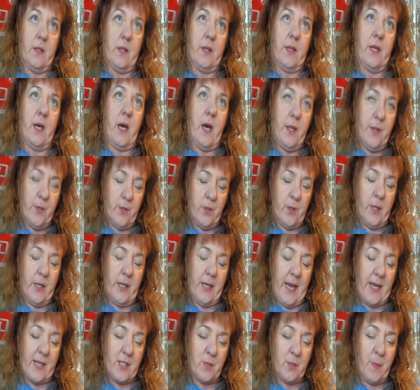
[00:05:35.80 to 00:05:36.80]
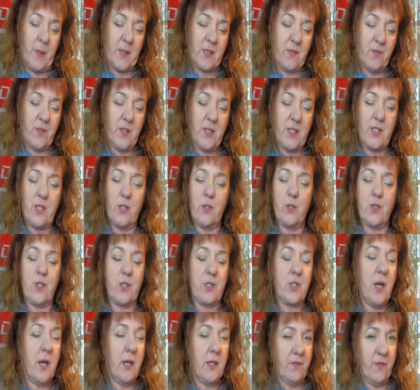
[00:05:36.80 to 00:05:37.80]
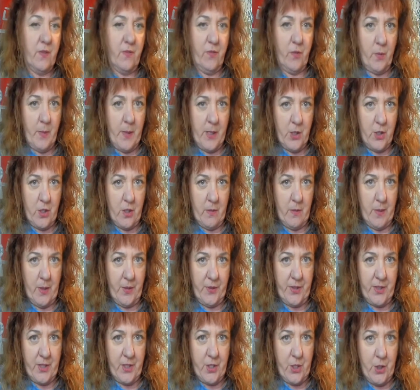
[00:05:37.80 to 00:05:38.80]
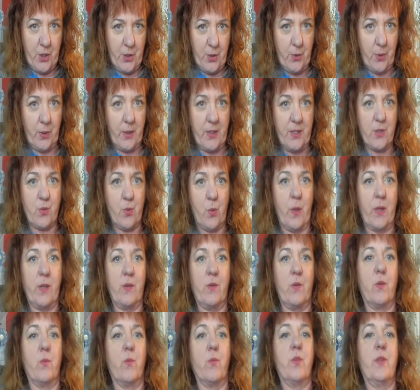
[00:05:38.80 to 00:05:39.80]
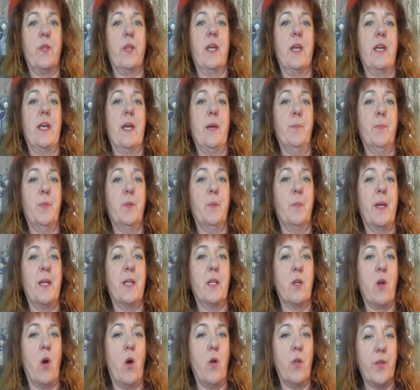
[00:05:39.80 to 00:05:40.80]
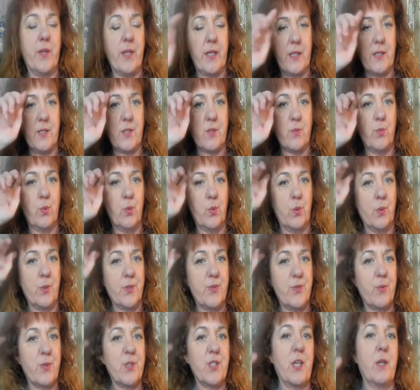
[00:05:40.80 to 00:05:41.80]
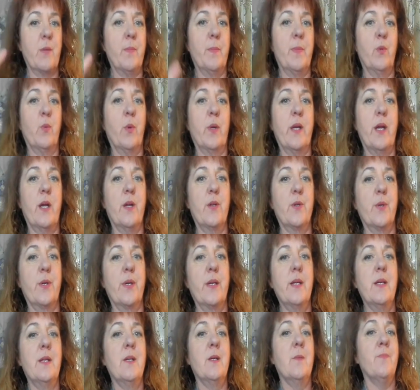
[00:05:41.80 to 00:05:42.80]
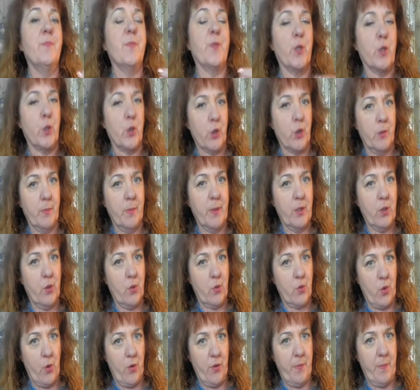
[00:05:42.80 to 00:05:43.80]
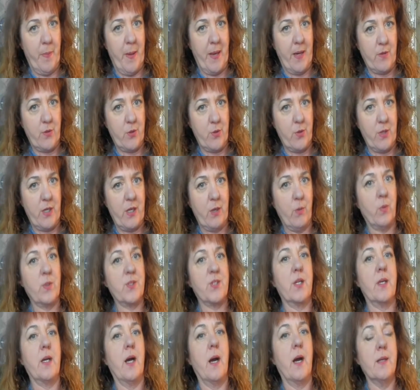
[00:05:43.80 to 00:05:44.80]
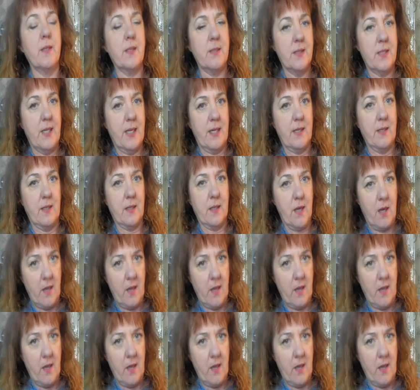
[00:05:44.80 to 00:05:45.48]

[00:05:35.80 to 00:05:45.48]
the other aspect of this, and there's a ton of information about this too, is when they implemented all these rules with Senate Bill 100, the urban growth boundary was an unintended